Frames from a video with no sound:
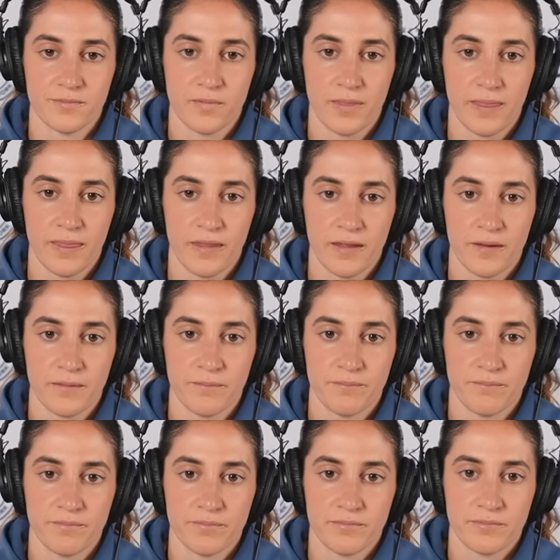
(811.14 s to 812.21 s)

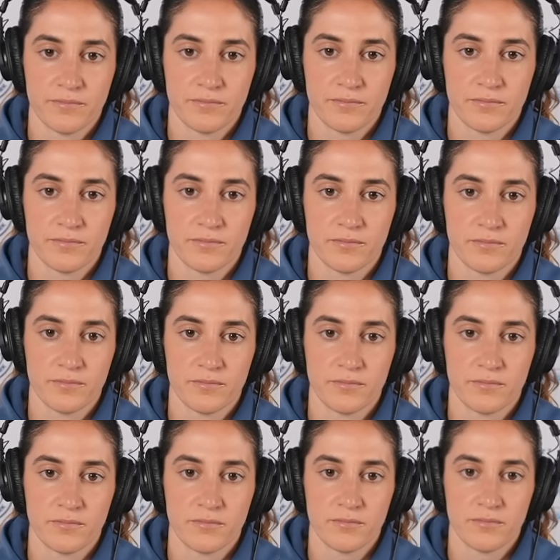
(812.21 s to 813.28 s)

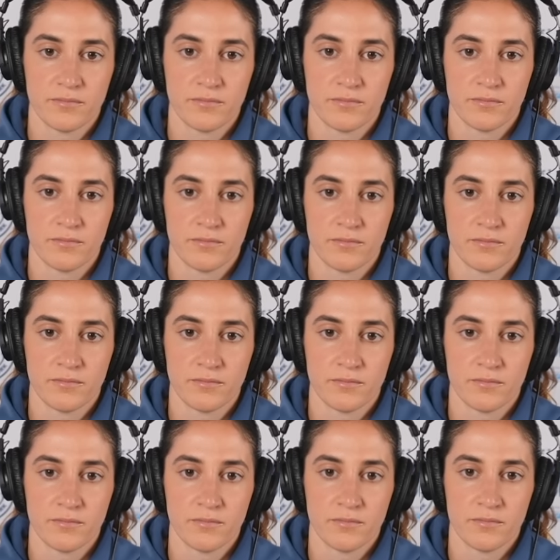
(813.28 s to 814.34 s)

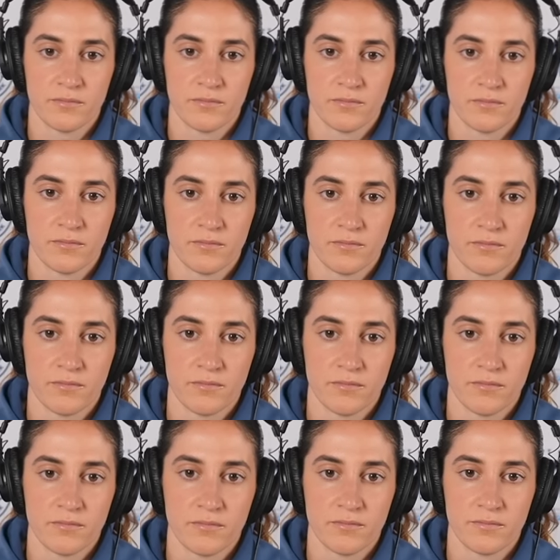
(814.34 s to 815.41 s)

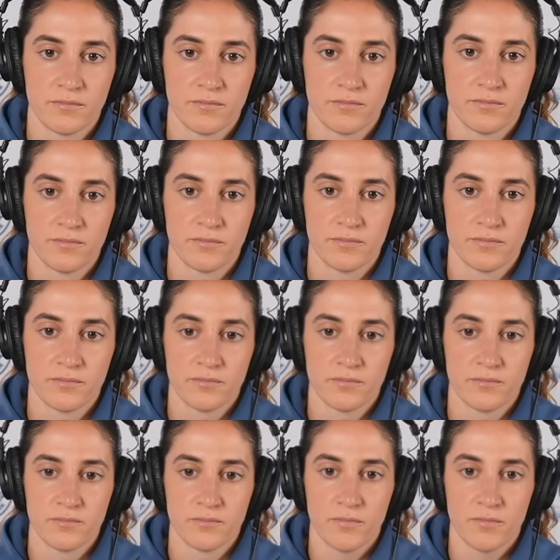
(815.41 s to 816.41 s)
No words are spoken by the person on screen.